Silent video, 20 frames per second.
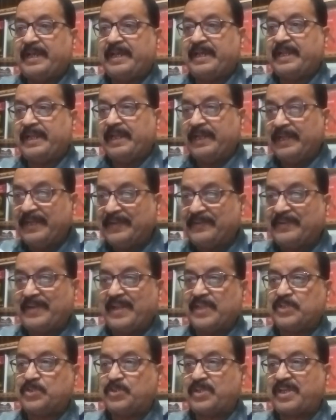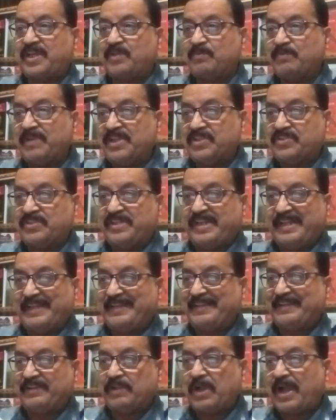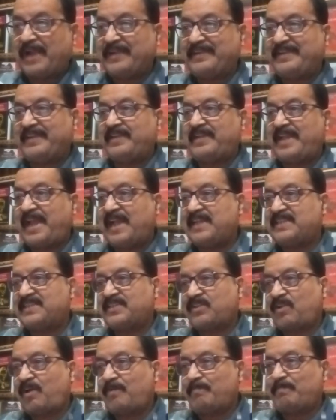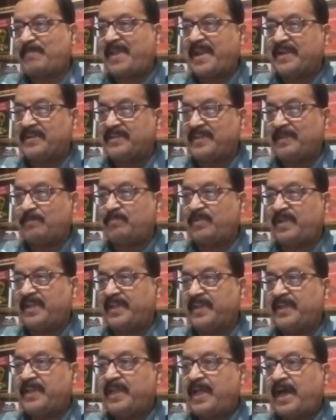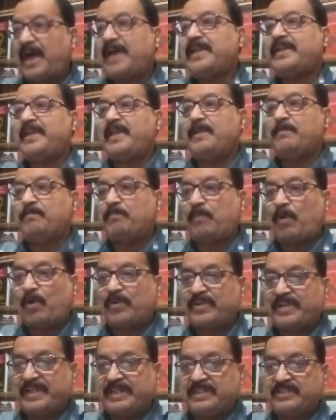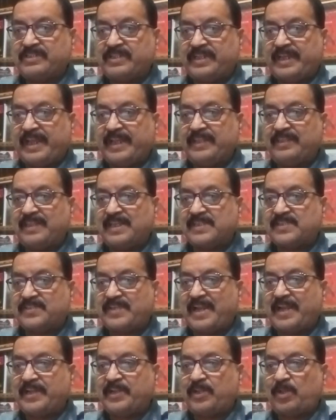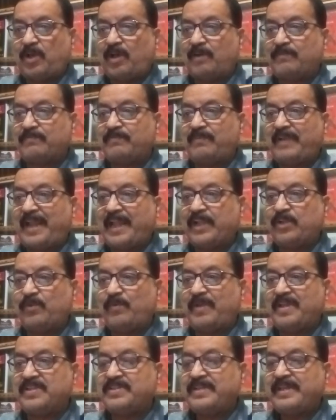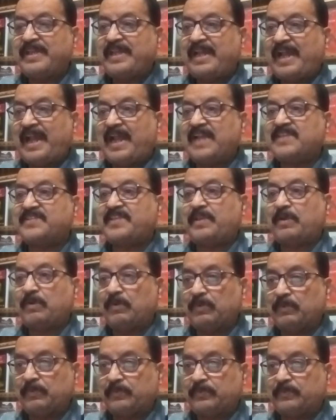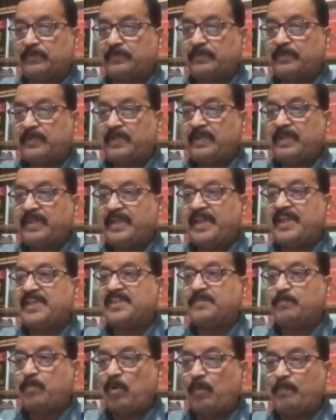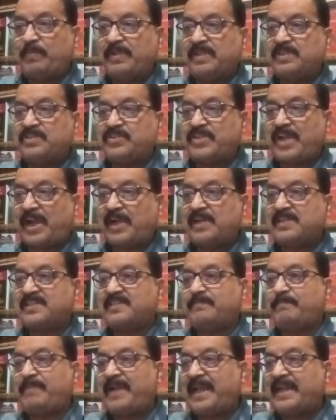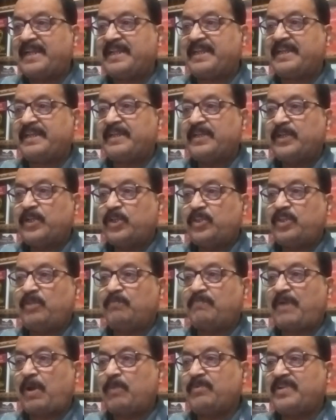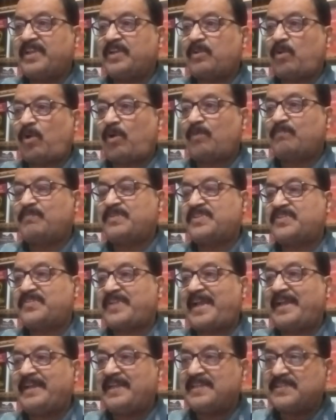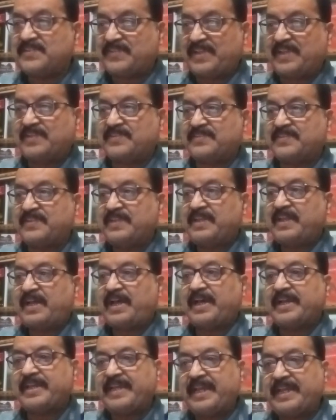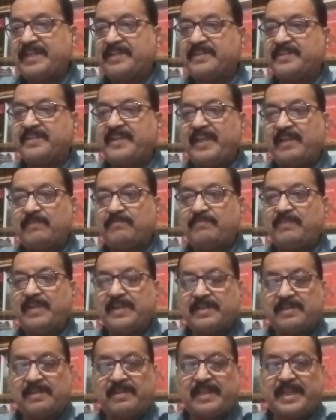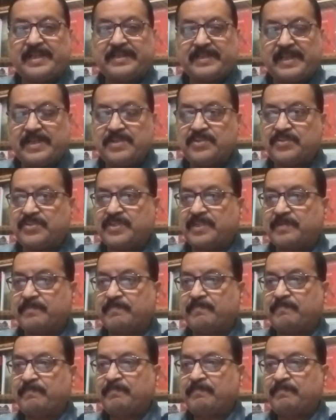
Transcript: literature, which he regarded as comparatively unimportant in the study of language as a whole. His pupil Charles Bailey, the founder of Stylistics, again gave little attention.